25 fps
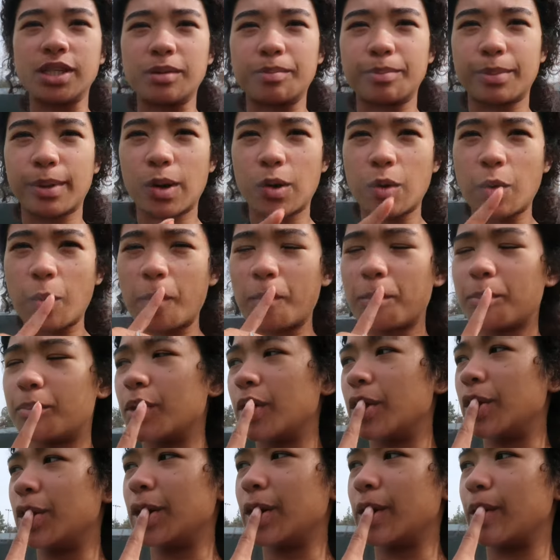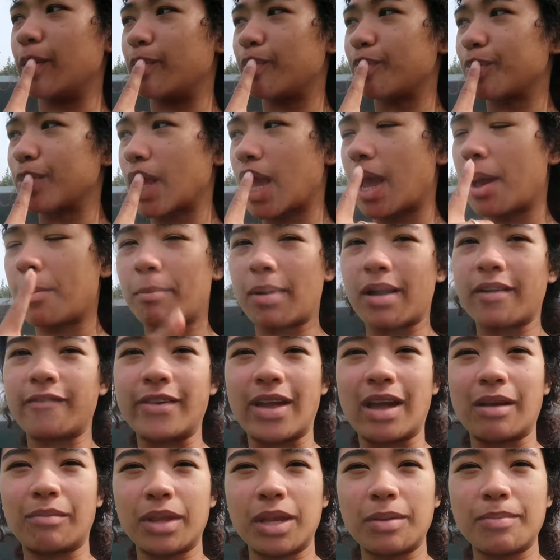Depot, but my
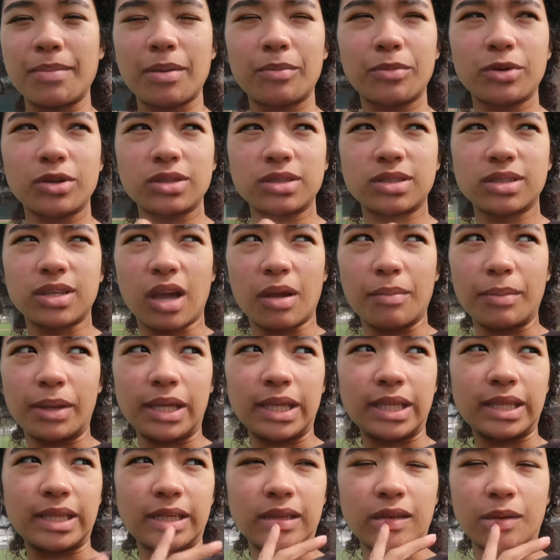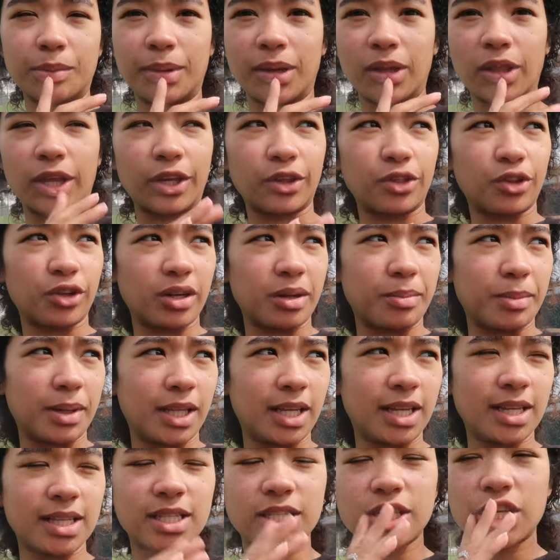family member is coming in about like 30
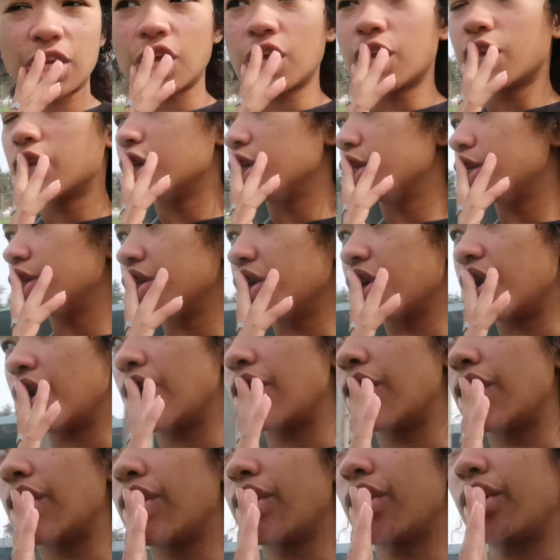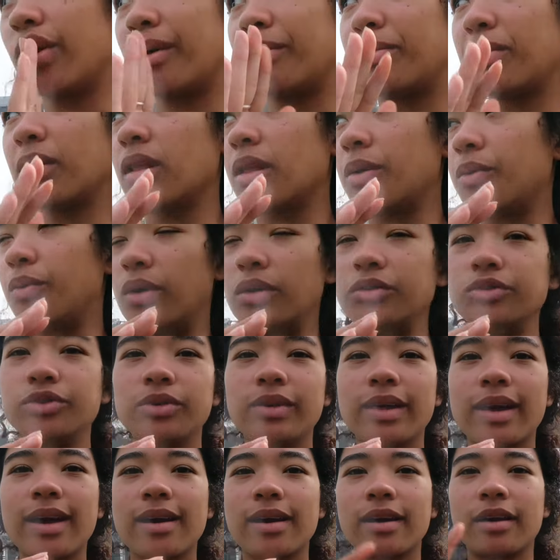minutes. So I probably won't
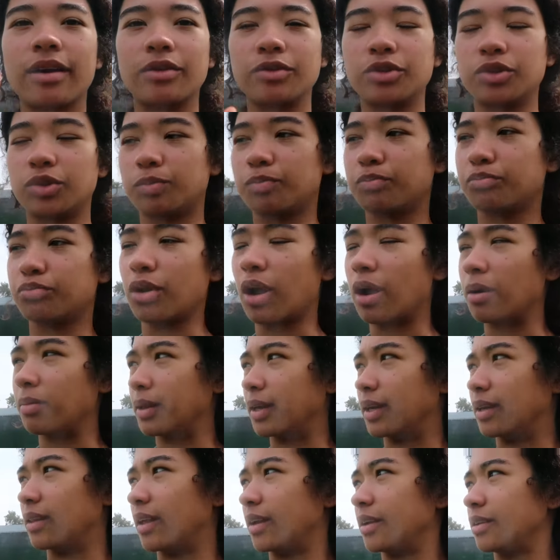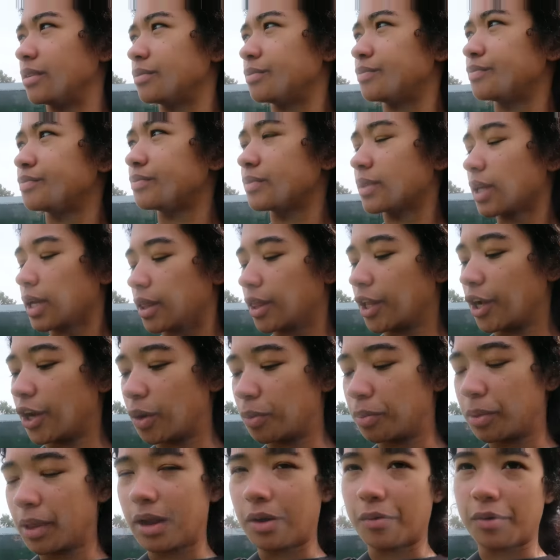do that. I'll probably like let
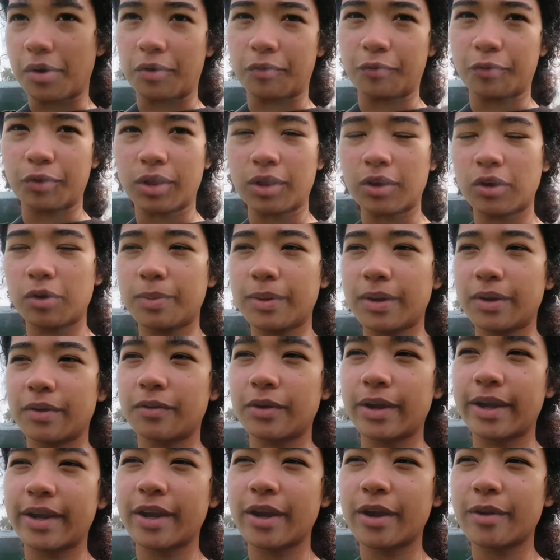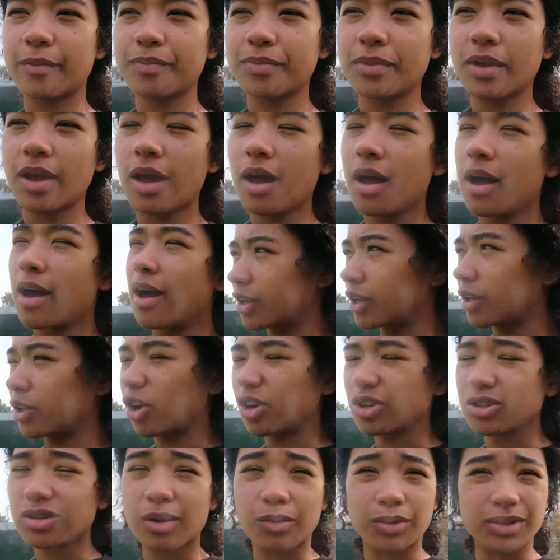her play around for a little bit right here. And
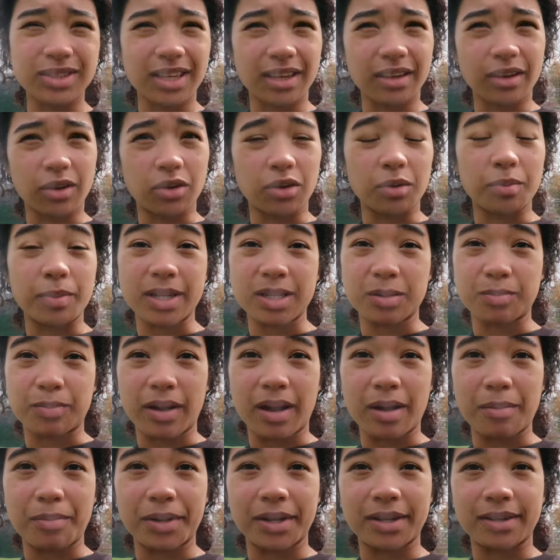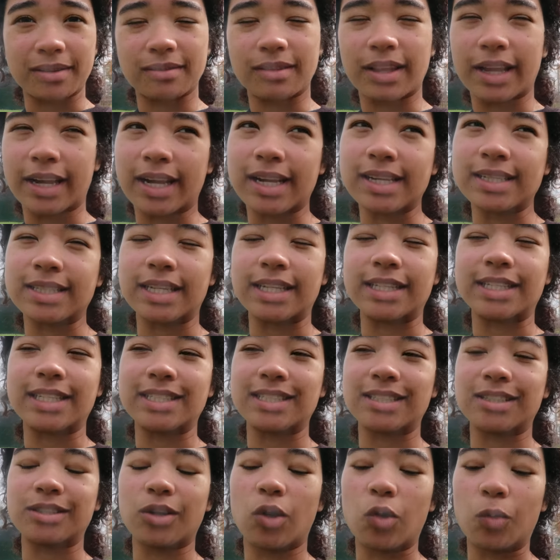also I was gonna go to Best Buy, but like I said, it
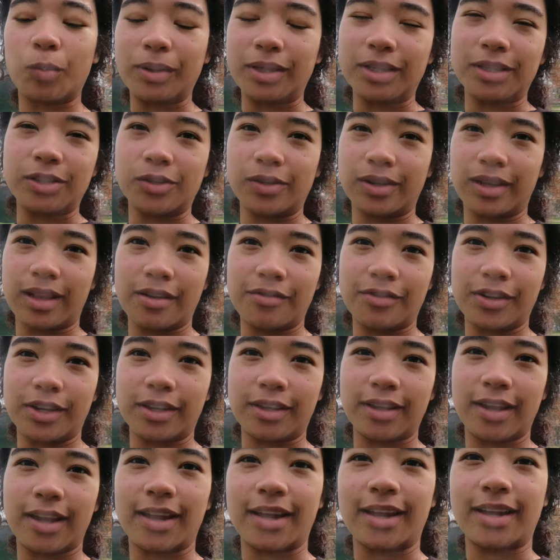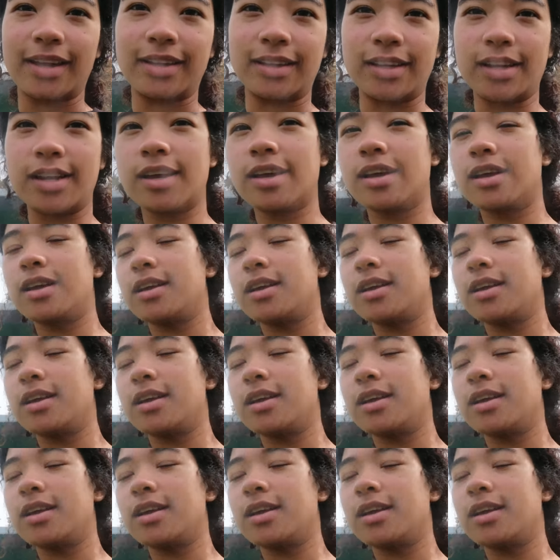doesn't open until 11 and